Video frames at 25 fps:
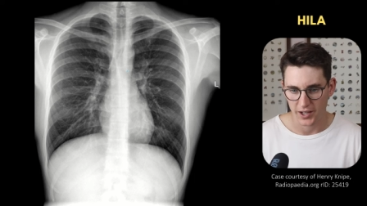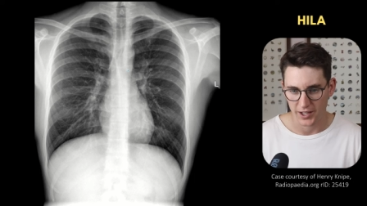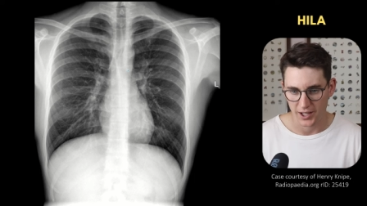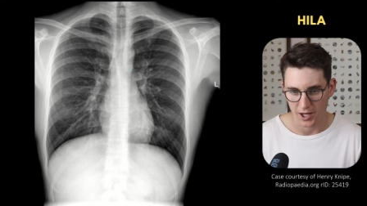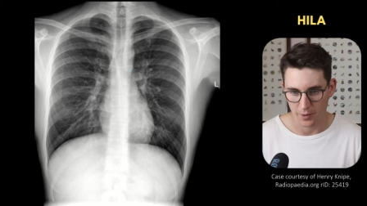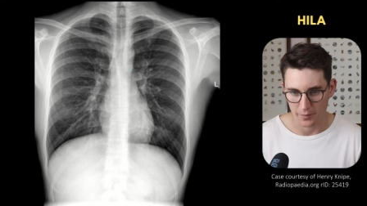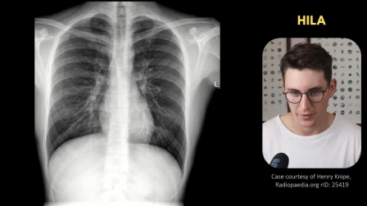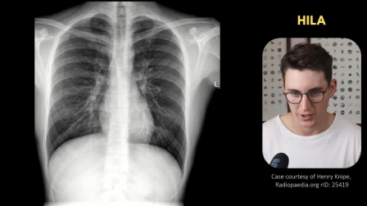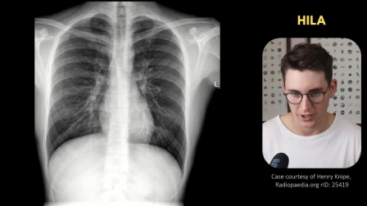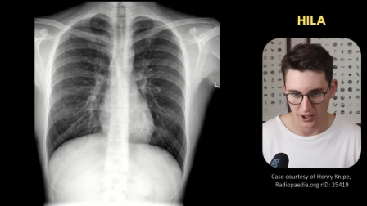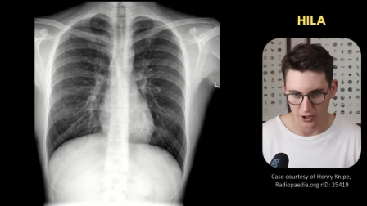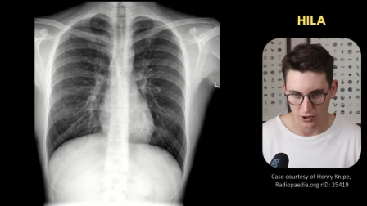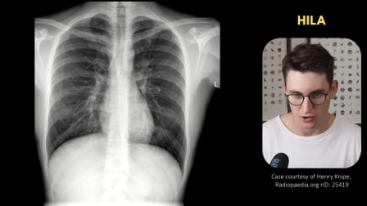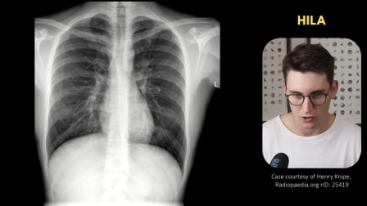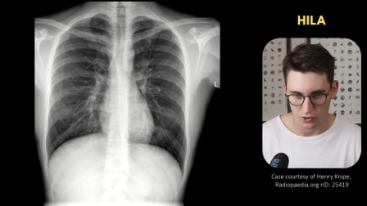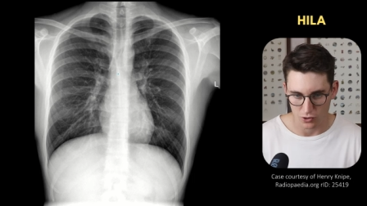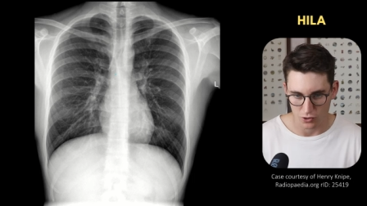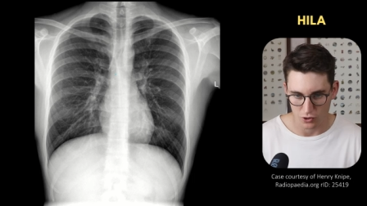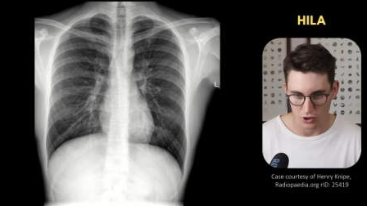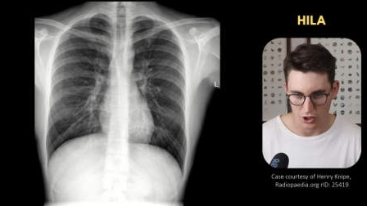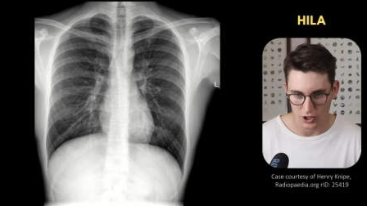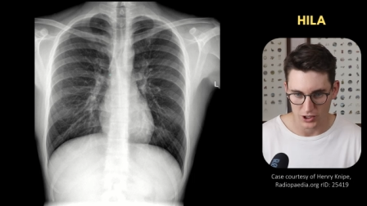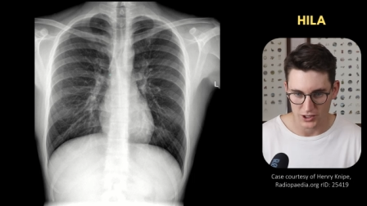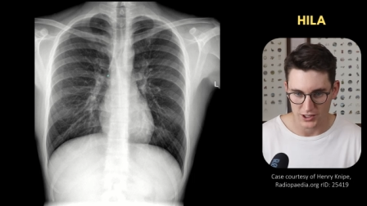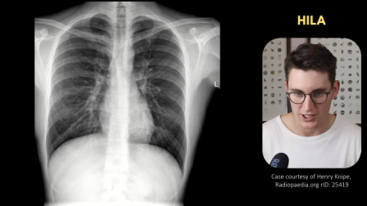Coming
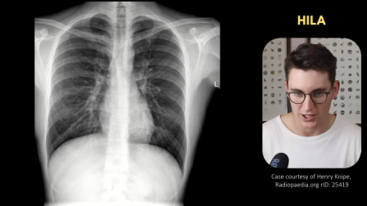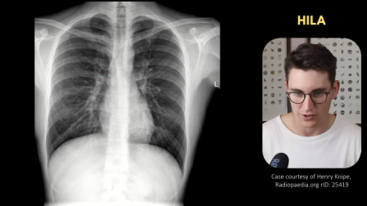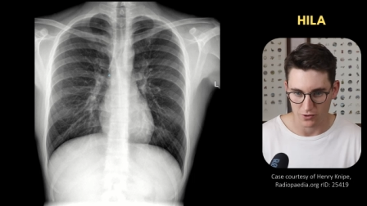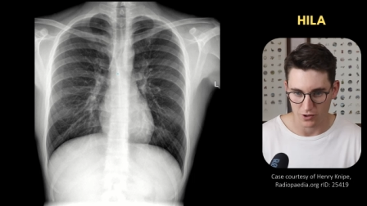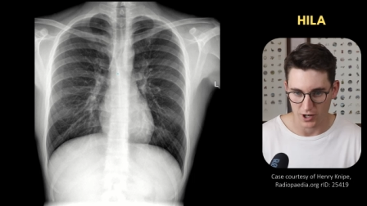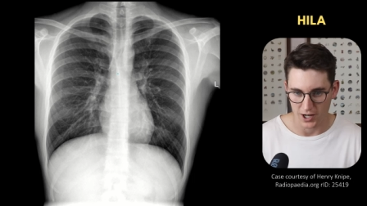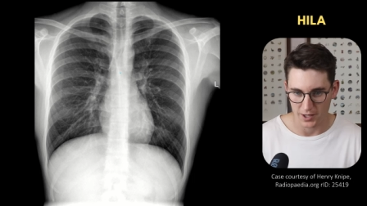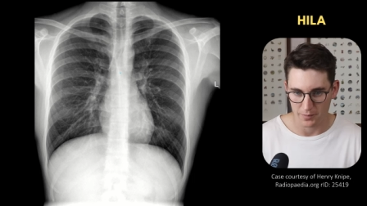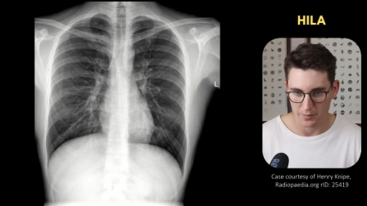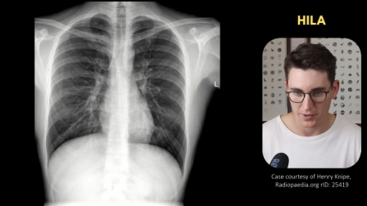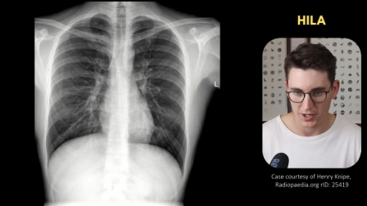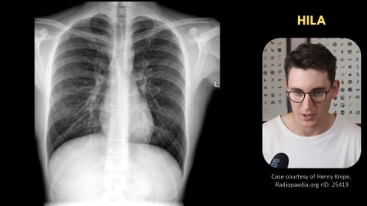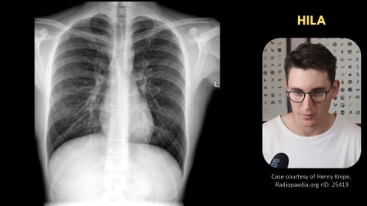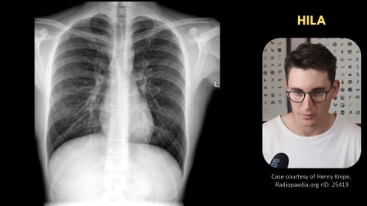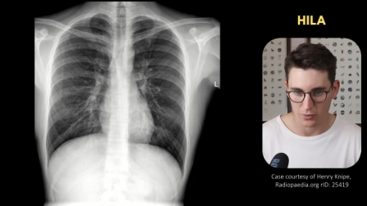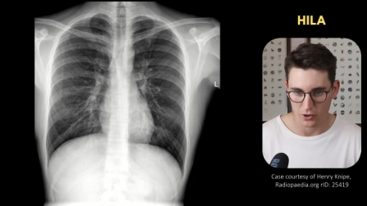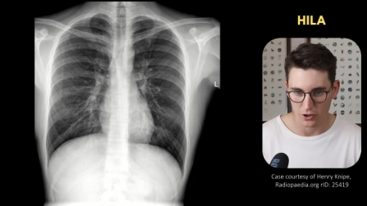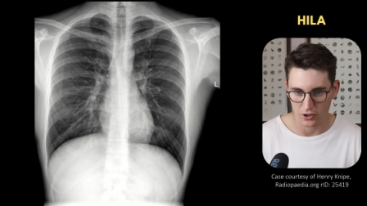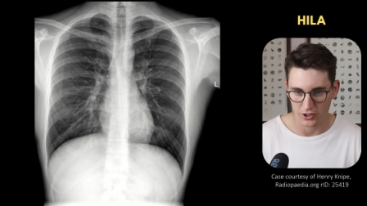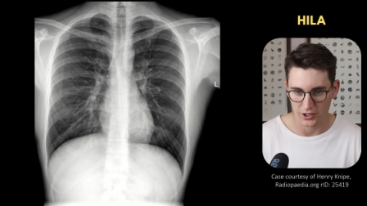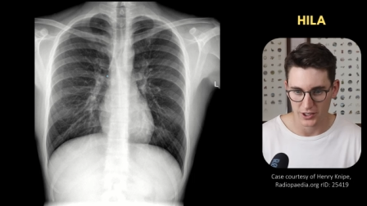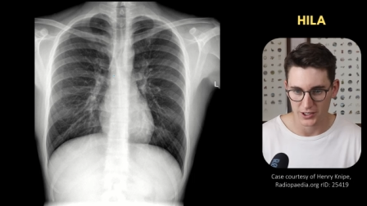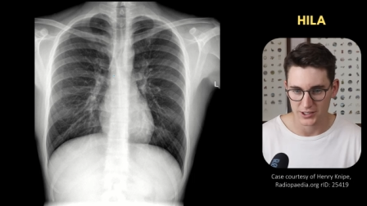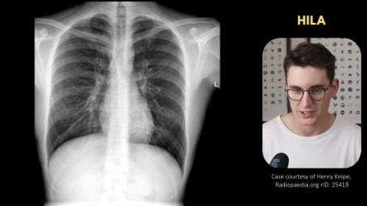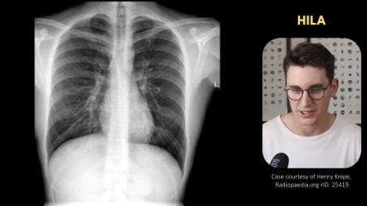across that right main
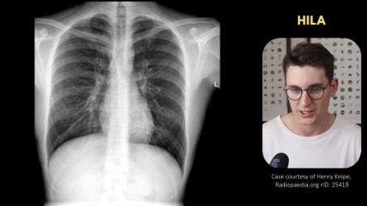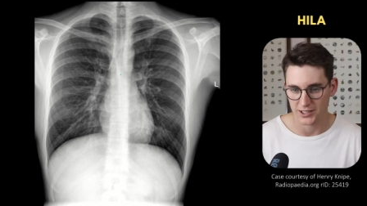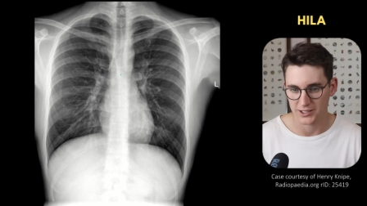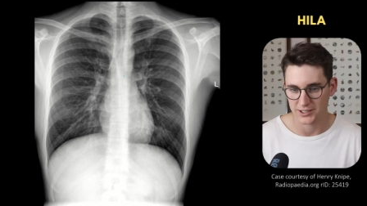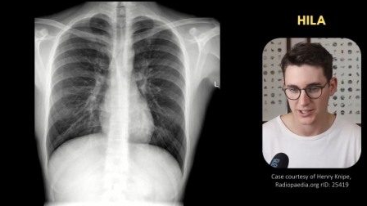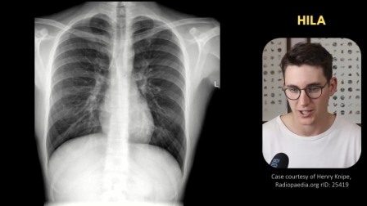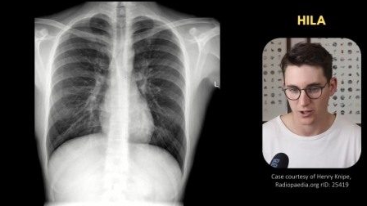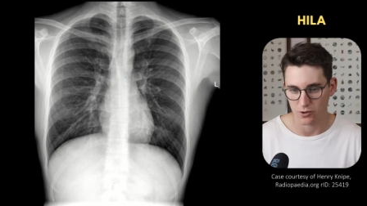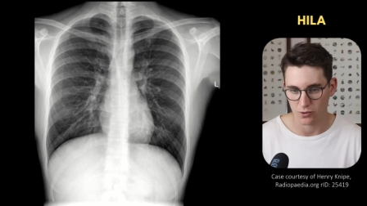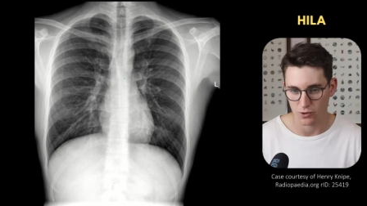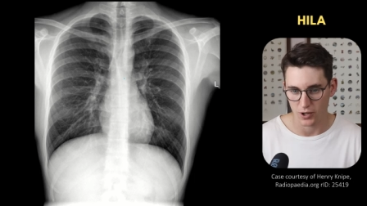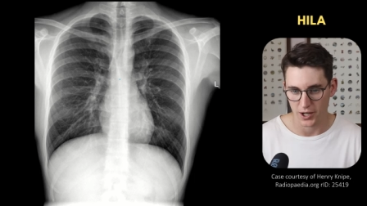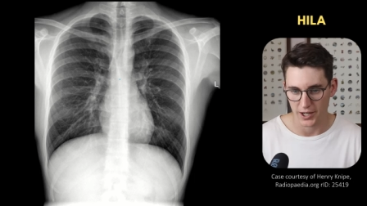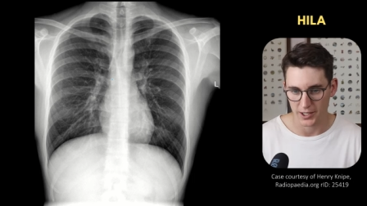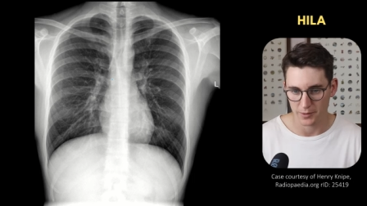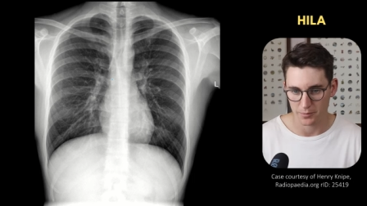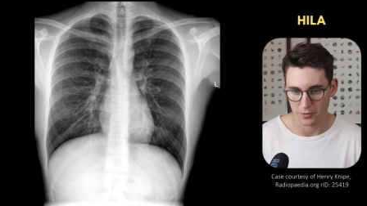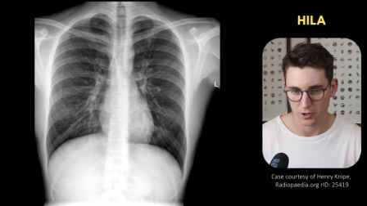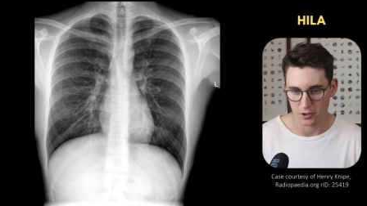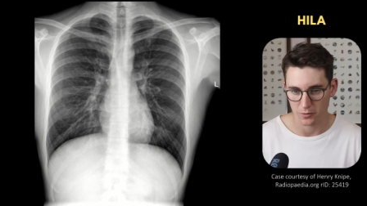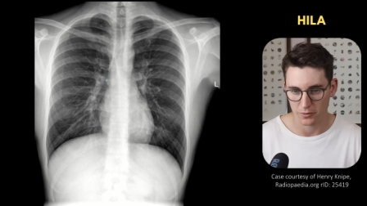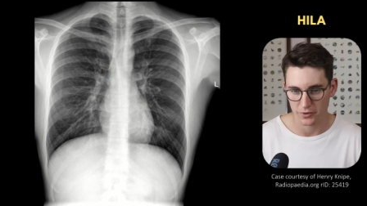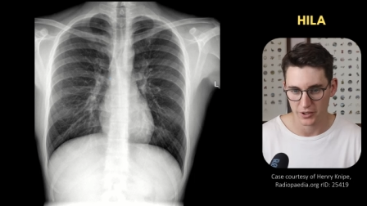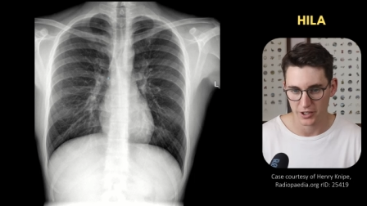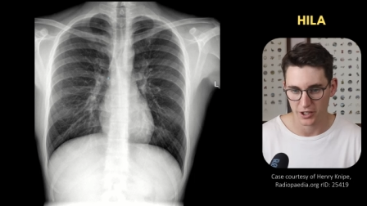bronchus is our right
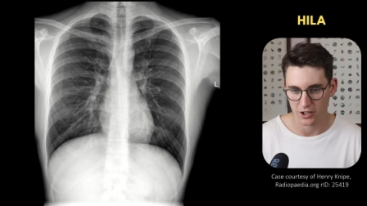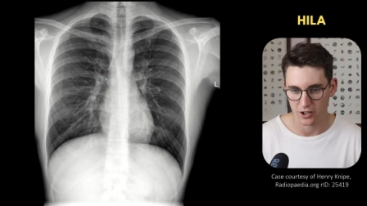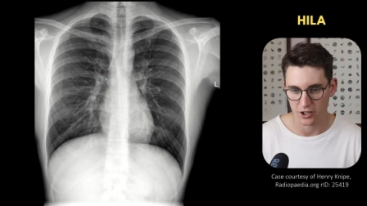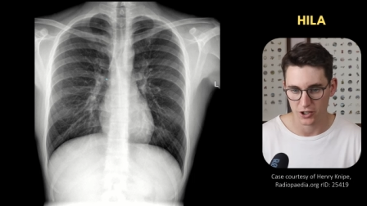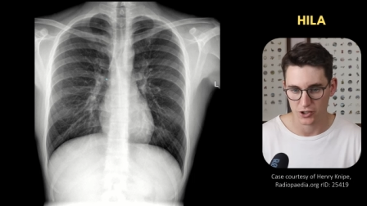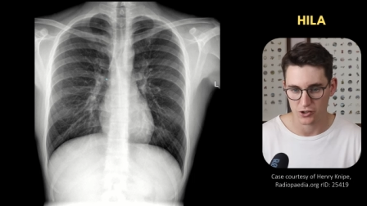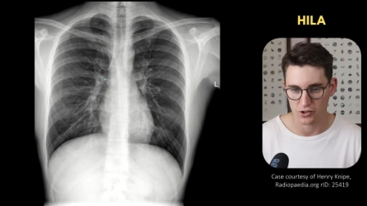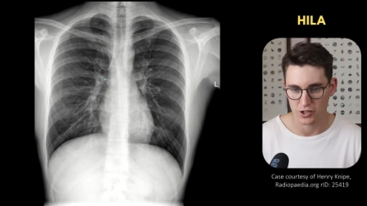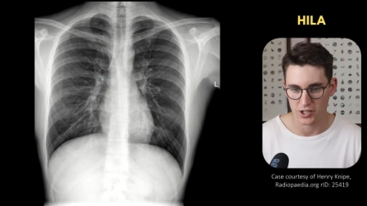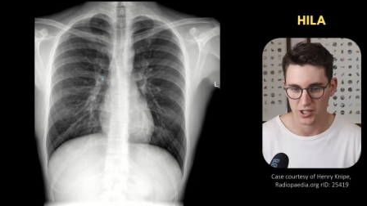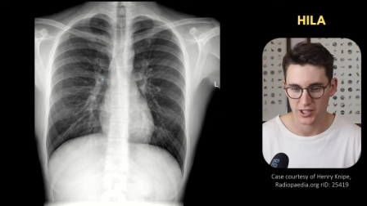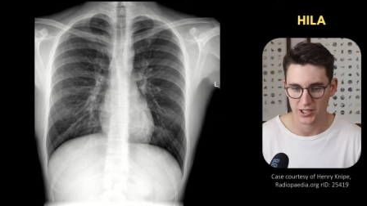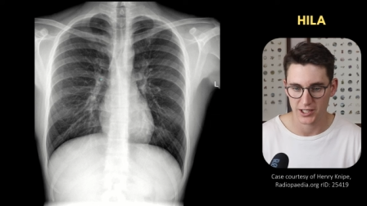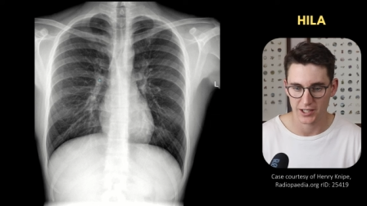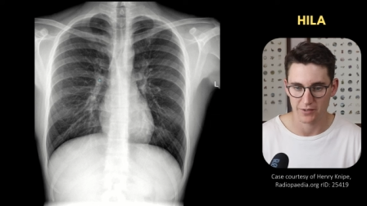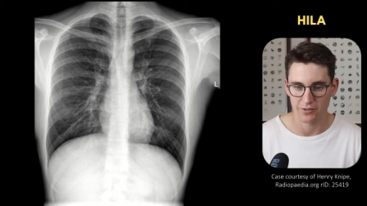pulmonary artery,